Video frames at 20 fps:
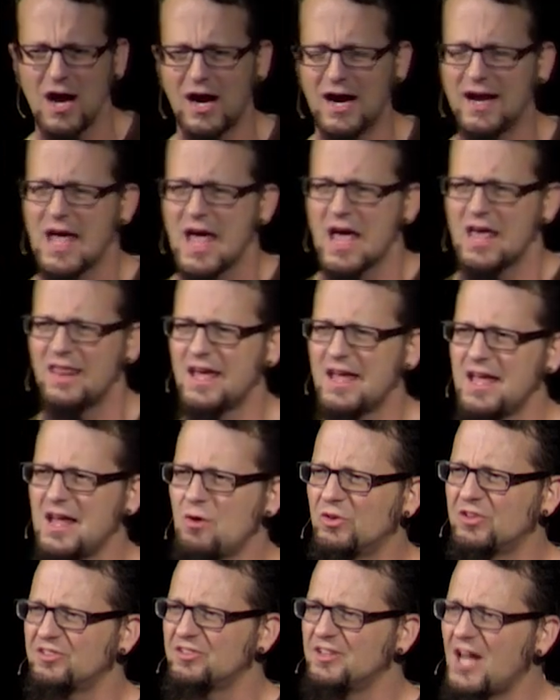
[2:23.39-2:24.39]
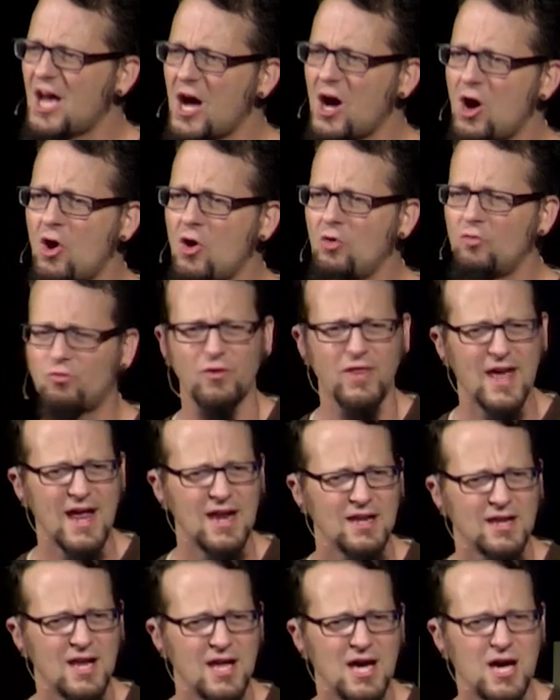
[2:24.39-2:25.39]
like he was known for that
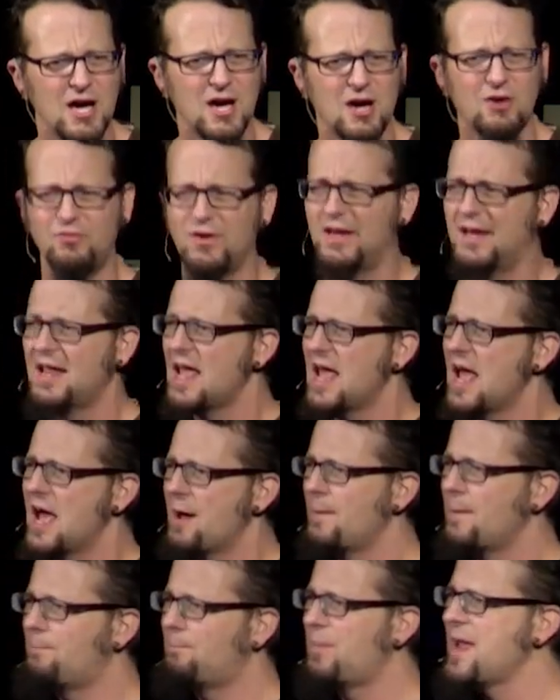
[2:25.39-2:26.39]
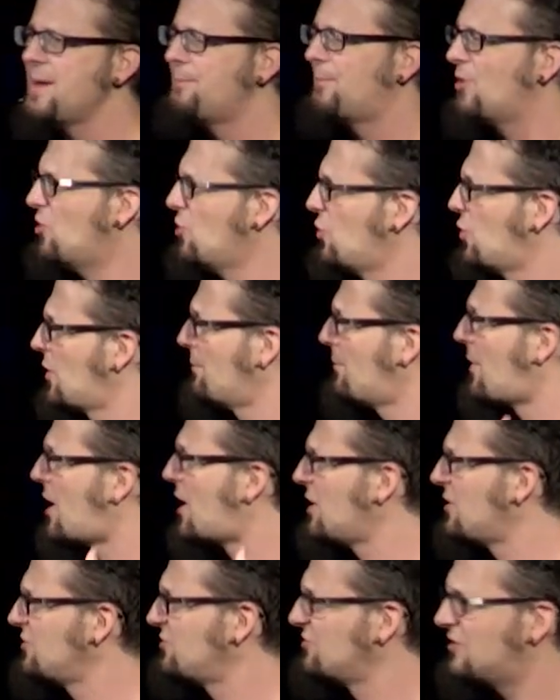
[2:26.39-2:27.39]
love, and people who were
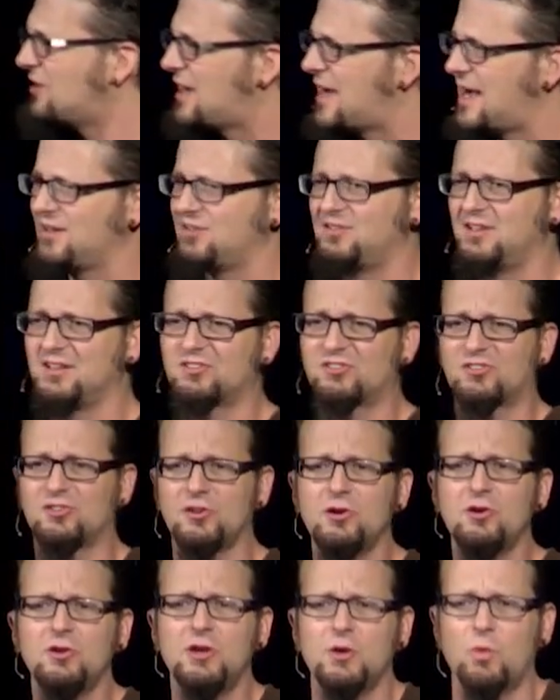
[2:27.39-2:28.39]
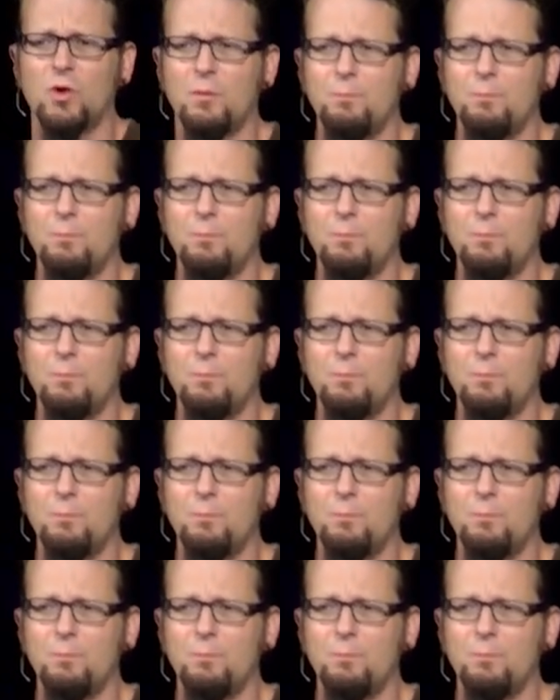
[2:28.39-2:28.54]
marginalized and excluded were